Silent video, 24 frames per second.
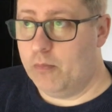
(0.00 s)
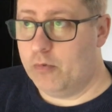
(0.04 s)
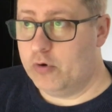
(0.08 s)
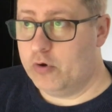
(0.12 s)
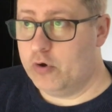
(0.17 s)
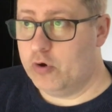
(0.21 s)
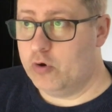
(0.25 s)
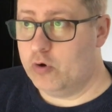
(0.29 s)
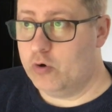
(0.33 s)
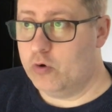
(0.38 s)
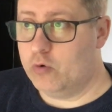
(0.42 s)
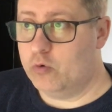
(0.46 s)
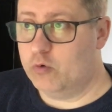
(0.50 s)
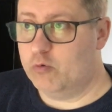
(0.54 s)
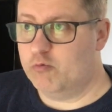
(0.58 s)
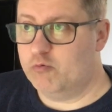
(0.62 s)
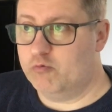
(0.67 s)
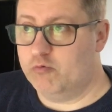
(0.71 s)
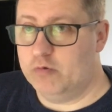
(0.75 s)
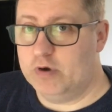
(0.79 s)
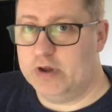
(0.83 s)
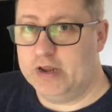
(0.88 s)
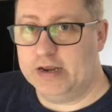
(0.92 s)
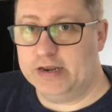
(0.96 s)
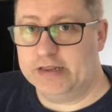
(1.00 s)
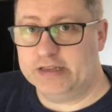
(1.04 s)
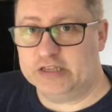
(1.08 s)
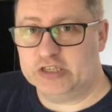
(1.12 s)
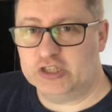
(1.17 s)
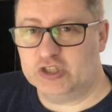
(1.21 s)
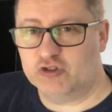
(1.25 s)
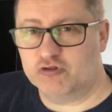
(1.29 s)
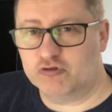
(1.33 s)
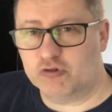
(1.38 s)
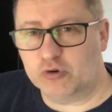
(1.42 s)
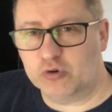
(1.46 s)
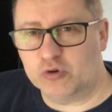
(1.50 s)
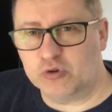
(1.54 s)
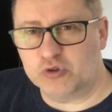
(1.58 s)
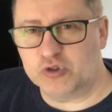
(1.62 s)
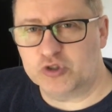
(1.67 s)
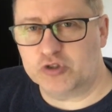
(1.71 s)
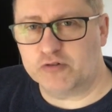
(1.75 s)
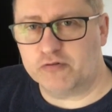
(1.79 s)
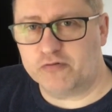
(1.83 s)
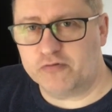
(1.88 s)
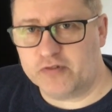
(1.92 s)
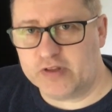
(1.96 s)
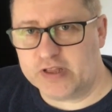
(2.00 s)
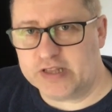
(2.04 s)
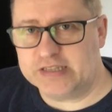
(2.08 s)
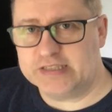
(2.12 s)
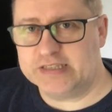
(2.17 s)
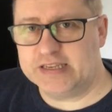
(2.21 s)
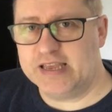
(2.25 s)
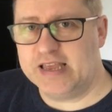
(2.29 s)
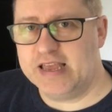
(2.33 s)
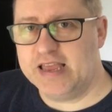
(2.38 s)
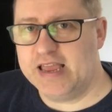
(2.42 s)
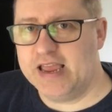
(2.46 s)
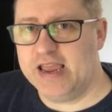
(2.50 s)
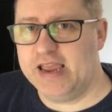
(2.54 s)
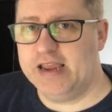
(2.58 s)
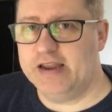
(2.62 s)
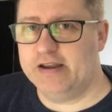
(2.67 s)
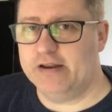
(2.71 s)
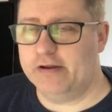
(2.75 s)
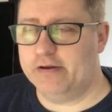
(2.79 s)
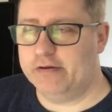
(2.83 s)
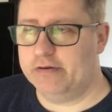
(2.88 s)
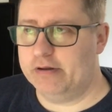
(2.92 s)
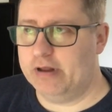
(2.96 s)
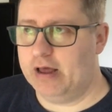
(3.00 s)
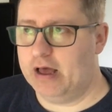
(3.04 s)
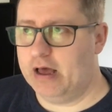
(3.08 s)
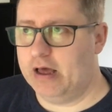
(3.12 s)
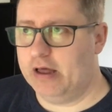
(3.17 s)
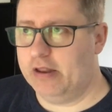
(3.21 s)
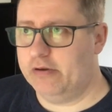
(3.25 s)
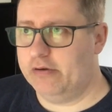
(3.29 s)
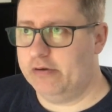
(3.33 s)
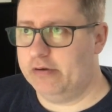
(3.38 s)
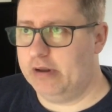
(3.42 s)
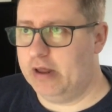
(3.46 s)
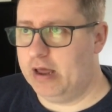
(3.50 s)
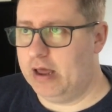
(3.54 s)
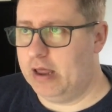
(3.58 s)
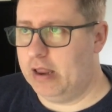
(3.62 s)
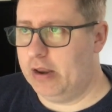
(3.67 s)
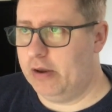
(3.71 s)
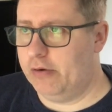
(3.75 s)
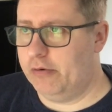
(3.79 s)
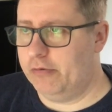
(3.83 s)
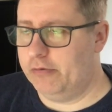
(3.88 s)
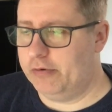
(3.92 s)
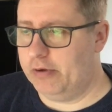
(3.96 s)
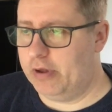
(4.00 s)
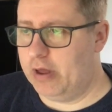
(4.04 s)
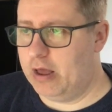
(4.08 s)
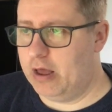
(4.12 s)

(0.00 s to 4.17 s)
who really struggles to fit in and